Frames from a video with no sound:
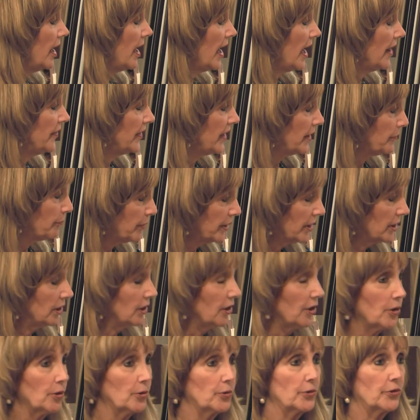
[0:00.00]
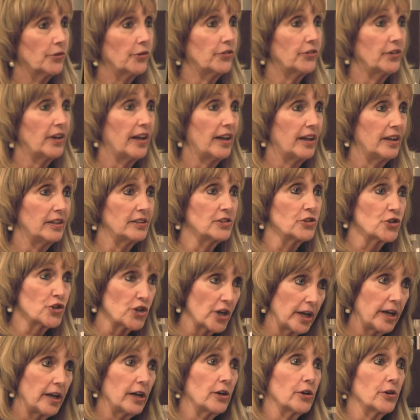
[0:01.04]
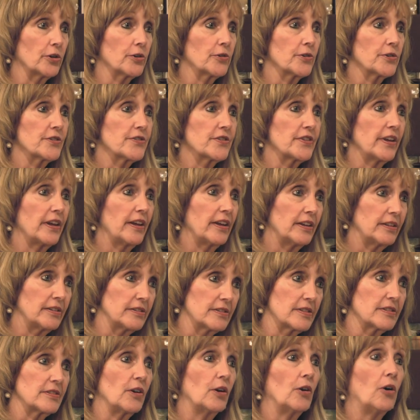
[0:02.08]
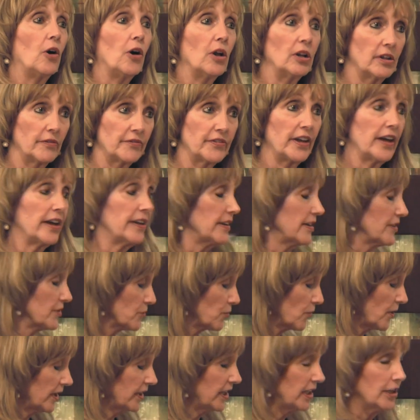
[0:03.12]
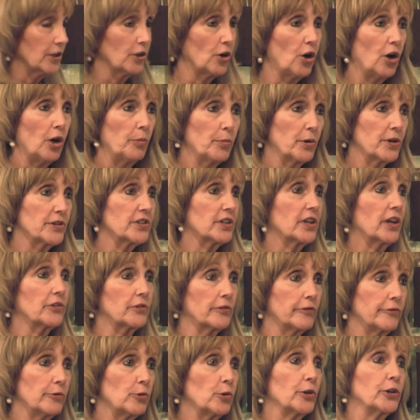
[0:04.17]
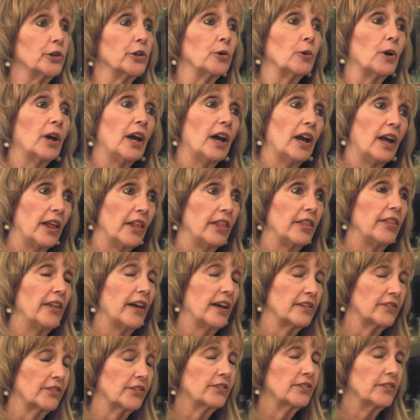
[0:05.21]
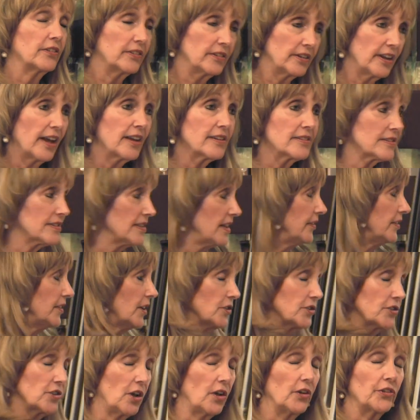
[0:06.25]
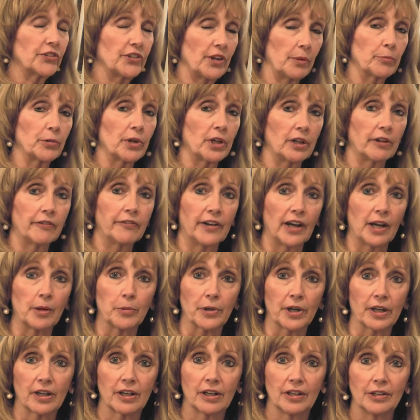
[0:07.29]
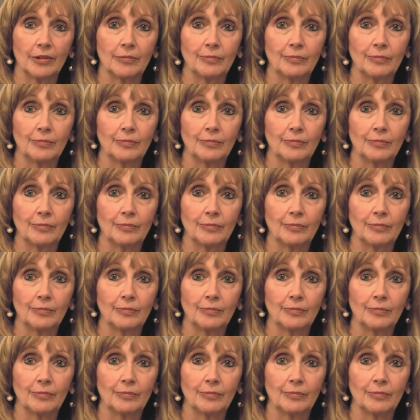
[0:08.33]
And then pillows and chairs and all of that is right here, all put together for you. That's all Sunbrella fabric.